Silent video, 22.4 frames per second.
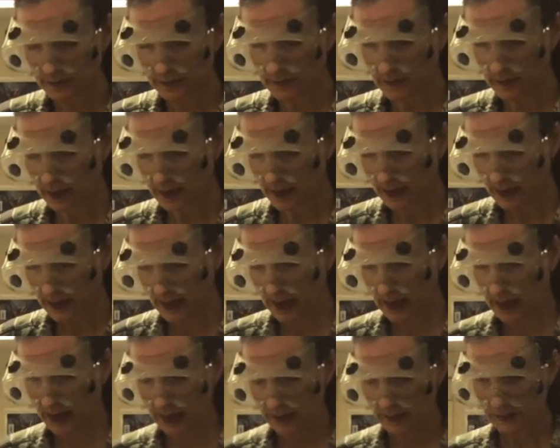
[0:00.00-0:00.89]

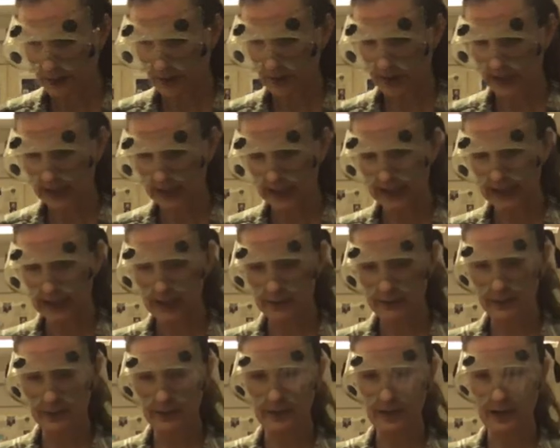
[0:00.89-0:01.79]
And I'm just going to take
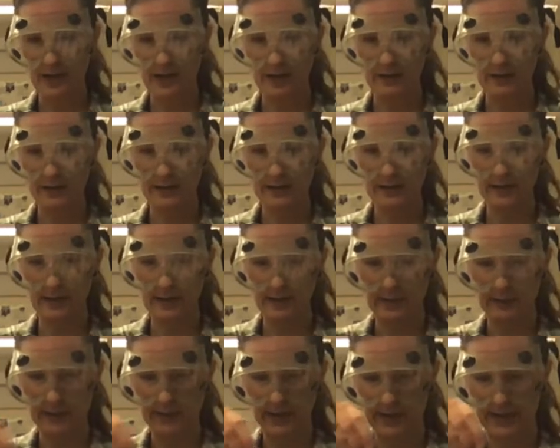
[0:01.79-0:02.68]
table salt,
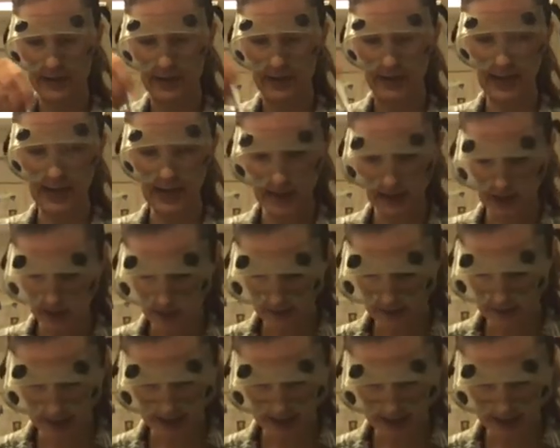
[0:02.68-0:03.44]
place it into my